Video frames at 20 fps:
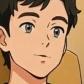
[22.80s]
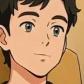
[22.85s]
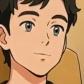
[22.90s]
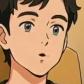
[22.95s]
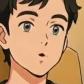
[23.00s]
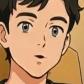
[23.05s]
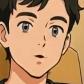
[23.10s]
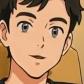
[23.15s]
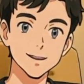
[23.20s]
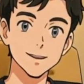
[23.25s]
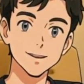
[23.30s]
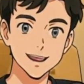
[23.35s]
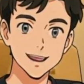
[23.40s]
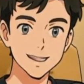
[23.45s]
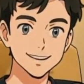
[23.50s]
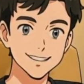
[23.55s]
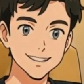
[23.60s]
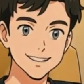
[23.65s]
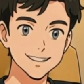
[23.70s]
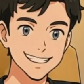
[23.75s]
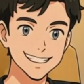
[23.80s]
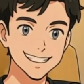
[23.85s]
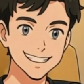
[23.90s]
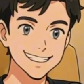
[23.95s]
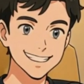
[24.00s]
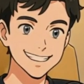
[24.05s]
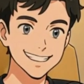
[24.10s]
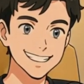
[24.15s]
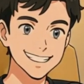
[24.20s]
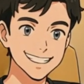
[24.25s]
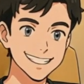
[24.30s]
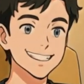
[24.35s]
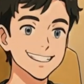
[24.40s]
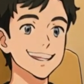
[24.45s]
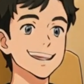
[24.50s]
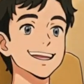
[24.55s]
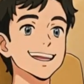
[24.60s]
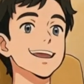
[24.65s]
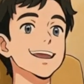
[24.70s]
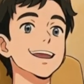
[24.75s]
He conducted another experiment that
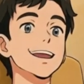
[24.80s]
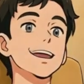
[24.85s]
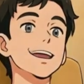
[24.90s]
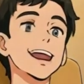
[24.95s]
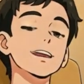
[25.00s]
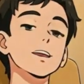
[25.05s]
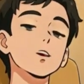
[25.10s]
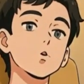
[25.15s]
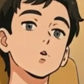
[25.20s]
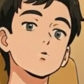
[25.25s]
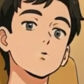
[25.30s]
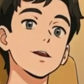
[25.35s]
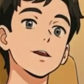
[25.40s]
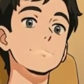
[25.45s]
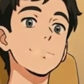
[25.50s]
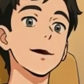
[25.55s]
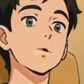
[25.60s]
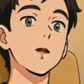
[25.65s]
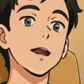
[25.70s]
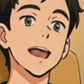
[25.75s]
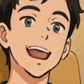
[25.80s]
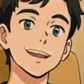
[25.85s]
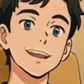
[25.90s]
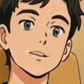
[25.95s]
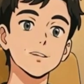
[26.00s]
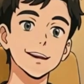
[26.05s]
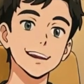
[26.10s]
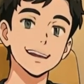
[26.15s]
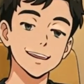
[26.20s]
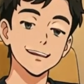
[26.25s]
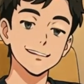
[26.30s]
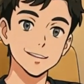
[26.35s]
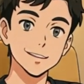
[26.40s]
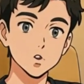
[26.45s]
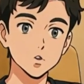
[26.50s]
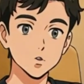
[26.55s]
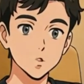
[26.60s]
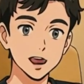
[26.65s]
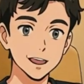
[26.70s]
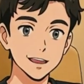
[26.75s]
further confirmed this. A wire
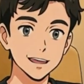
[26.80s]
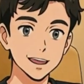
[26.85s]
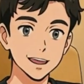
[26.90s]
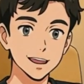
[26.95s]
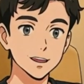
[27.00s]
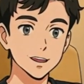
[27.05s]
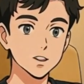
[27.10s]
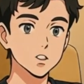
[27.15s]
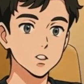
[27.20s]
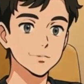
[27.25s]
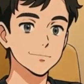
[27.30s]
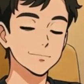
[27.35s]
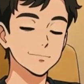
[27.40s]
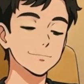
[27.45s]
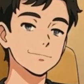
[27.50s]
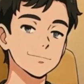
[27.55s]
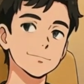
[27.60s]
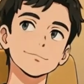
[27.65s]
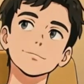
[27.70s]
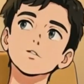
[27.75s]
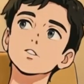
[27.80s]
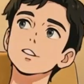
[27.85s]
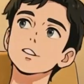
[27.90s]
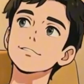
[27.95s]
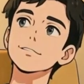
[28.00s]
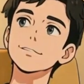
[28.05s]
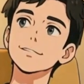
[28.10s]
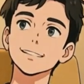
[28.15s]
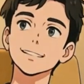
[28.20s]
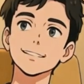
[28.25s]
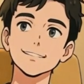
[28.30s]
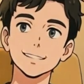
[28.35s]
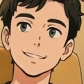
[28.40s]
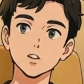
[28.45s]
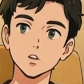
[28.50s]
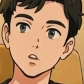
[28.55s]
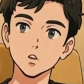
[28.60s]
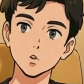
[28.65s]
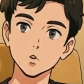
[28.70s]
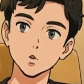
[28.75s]
immersed in oil would emit a strange
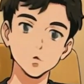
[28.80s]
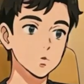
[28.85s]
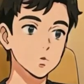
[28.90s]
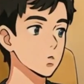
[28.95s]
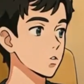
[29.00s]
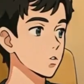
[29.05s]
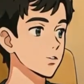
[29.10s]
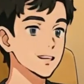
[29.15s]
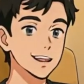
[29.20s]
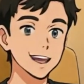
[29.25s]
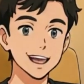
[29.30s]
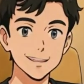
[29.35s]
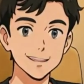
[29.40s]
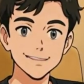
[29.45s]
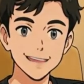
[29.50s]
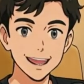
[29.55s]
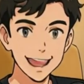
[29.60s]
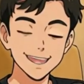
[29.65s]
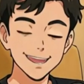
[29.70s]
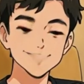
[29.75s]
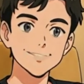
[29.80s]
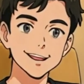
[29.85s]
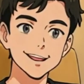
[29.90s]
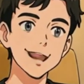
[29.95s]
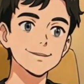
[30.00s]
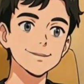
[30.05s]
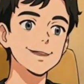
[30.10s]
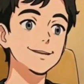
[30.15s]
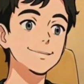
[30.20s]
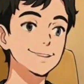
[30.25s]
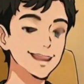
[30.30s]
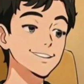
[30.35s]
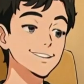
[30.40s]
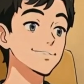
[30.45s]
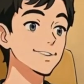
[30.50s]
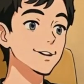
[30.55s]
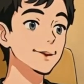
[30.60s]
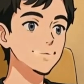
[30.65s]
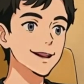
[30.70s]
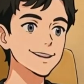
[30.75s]
gas stream when suddenly electrified,
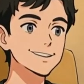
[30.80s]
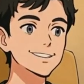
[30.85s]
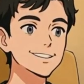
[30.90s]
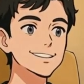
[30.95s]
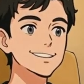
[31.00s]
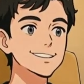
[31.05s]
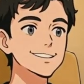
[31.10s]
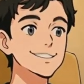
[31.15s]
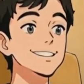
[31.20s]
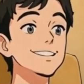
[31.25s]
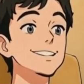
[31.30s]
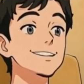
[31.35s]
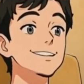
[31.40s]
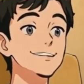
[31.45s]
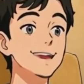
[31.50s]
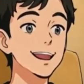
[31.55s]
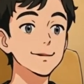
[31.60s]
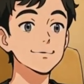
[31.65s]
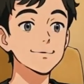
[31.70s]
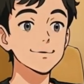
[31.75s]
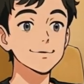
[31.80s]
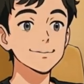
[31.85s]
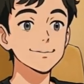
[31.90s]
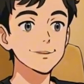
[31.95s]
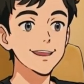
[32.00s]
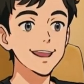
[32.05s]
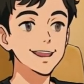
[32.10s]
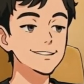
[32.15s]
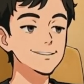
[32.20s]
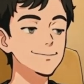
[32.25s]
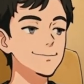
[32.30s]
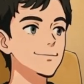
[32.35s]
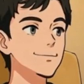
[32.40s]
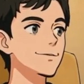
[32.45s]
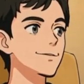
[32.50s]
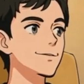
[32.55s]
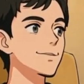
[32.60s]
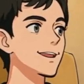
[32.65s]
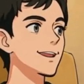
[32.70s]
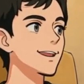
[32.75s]
continuously jetting from the wire's
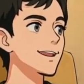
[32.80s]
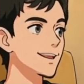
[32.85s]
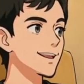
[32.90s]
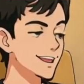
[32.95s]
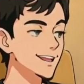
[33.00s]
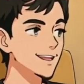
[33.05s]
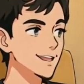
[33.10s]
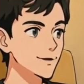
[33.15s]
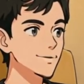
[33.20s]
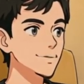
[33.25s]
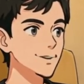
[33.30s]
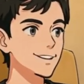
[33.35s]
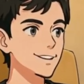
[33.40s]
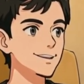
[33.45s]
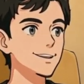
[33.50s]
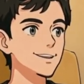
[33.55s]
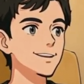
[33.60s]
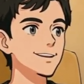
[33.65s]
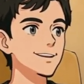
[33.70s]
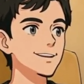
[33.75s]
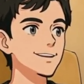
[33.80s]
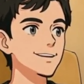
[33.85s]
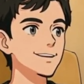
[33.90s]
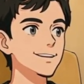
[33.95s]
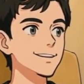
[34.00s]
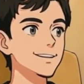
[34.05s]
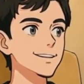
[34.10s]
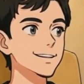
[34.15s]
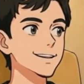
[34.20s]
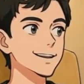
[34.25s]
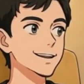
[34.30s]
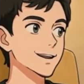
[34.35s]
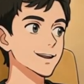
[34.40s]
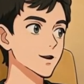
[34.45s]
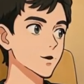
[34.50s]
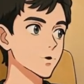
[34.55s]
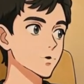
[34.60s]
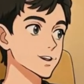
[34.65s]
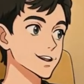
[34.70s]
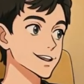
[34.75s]
surface. The flow was
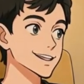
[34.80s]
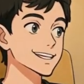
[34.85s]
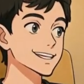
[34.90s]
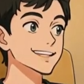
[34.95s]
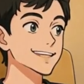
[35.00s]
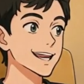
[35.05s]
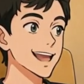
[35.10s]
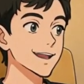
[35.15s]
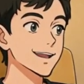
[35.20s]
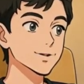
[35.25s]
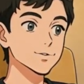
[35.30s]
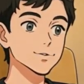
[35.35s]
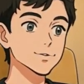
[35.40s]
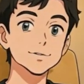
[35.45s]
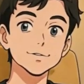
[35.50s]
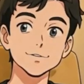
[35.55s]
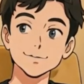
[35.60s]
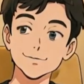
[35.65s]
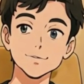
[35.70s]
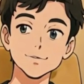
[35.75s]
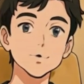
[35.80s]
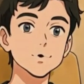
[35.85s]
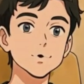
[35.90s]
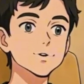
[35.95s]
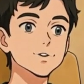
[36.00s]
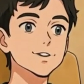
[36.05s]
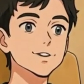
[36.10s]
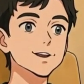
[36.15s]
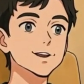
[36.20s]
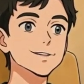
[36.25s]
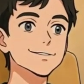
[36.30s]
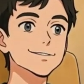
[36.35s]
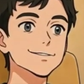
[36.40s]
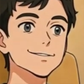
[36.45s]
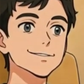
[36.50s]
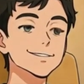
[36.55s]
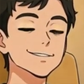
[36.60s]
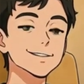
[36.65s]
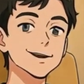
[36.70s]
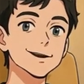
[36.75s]
so intense it created a whirlpool
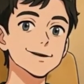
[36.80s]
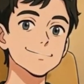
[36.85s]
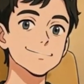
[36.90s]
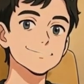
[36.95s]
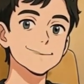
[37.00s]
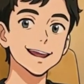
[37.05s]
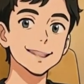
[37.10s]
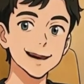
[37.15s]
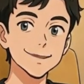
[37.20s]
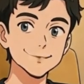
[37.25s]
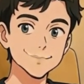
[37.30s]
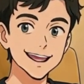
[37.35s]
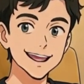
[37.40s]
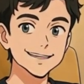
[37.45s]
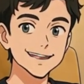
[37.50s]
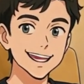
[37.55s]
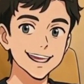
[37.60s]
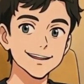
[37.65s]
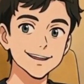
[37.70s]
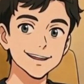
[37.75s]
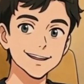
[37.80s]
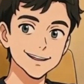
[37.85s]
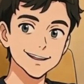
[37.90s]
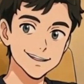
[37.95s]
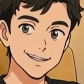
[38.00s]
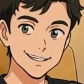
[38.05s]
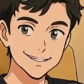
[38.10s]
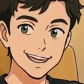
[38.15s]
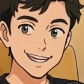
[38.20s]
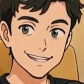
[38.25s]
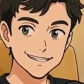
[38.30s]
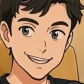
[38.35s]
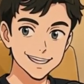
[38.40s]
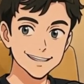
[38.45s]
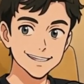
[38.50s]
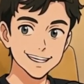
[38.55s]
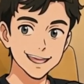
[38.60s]
about two inches deep in the oil.